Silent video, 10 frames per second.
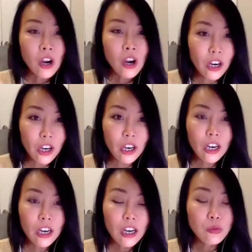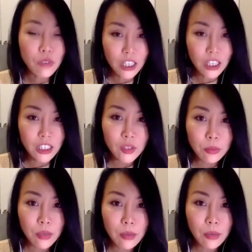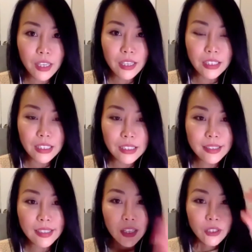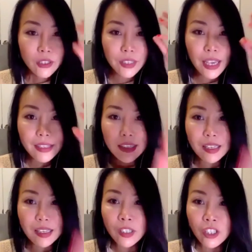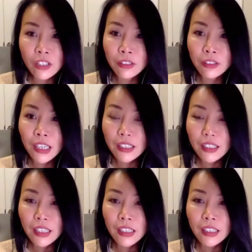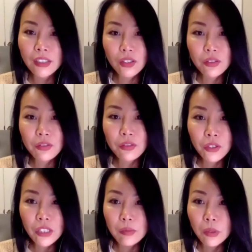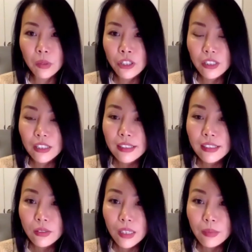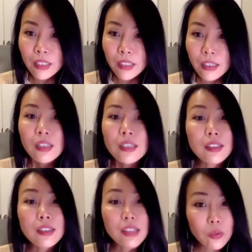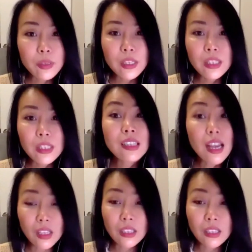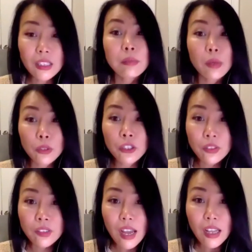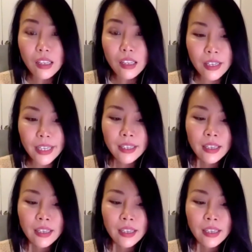her work, you probably can easily create image in your head, and then you can feel the emotion. You see what I mean? So that will be the style, the emotional style, right?